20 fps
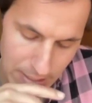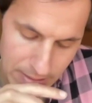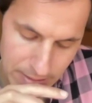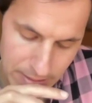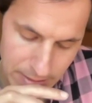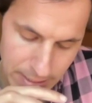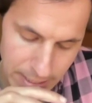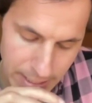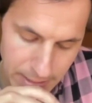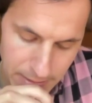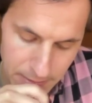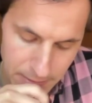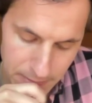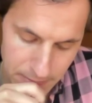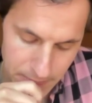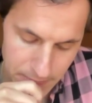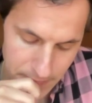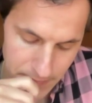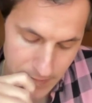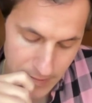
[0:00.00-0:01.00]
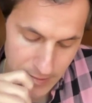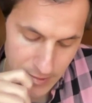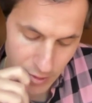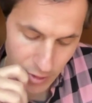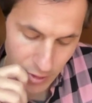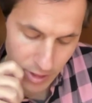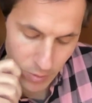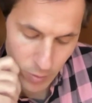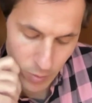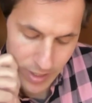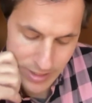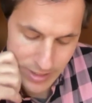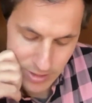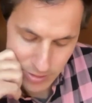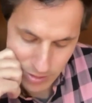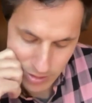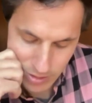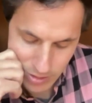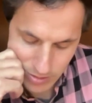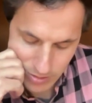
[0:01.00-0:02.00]
and then there's another
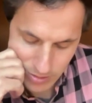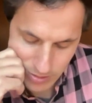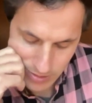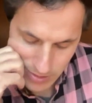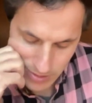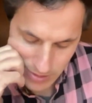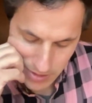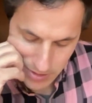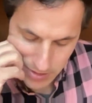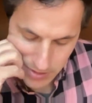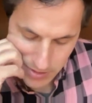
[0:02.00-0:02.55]
question.